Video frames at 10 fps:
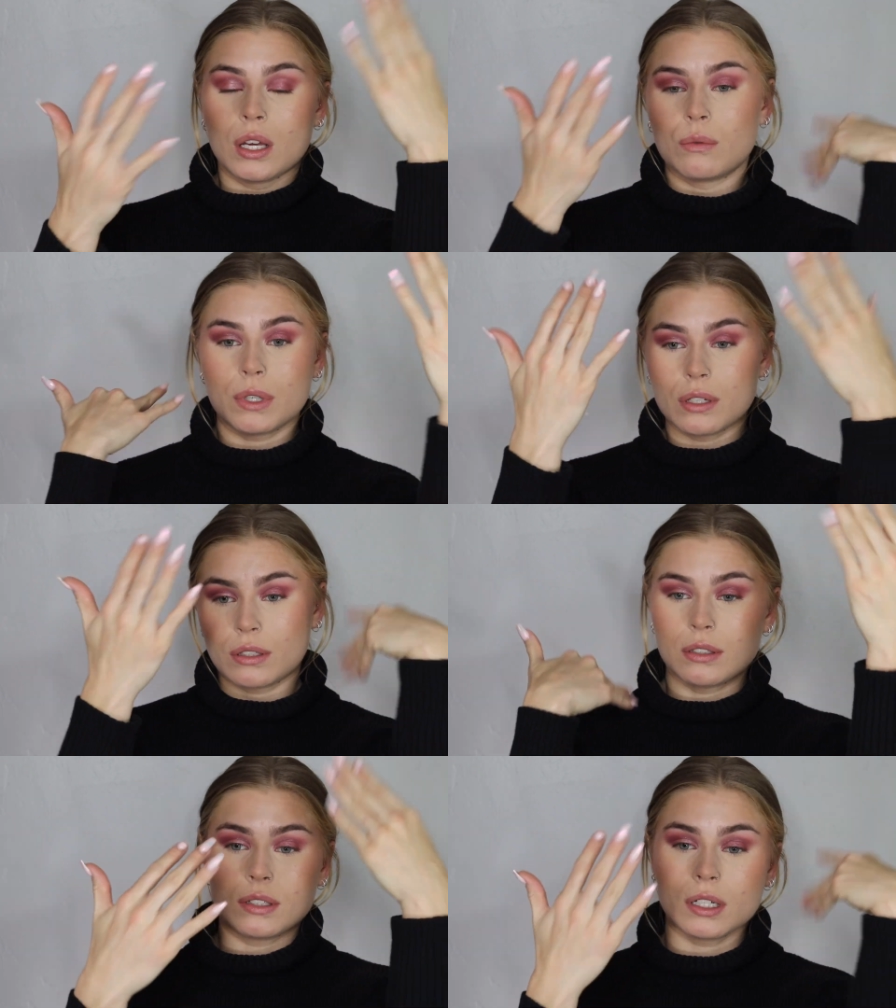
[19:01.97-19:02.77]

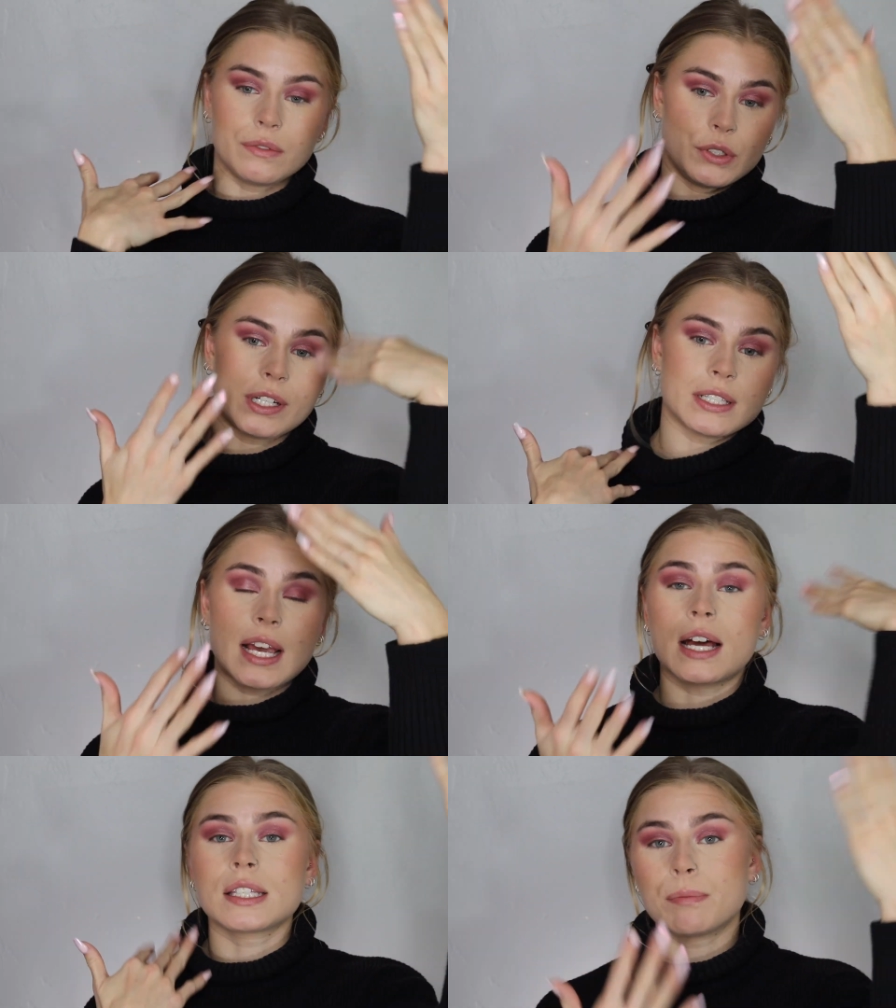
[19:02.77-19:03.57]
Well, none of you guys
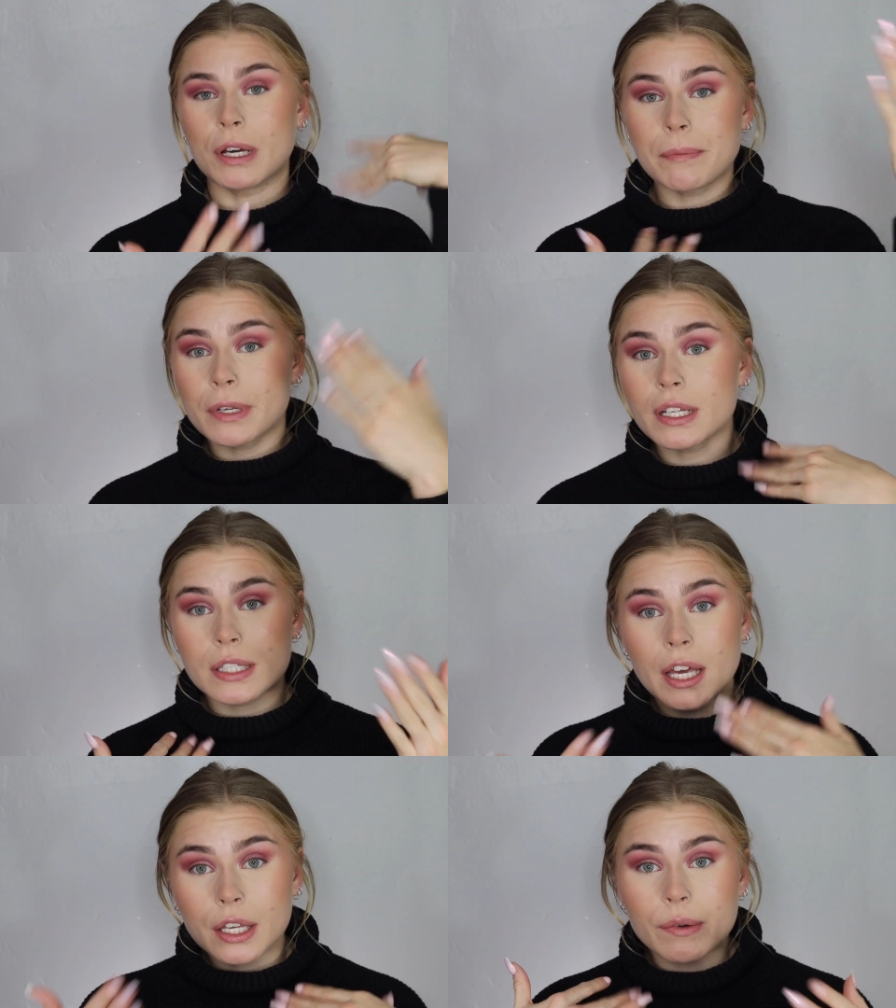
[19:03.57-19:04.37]
asked, but I'm gonna
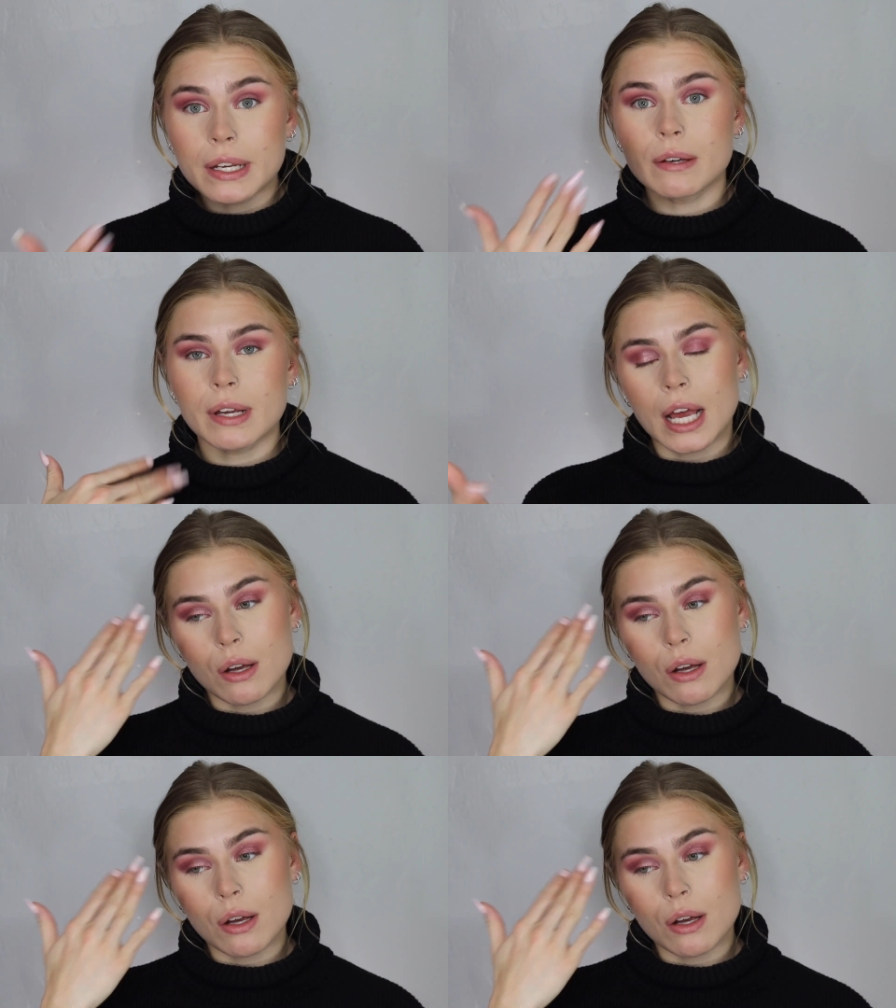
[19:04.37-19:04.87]
tell you anyway.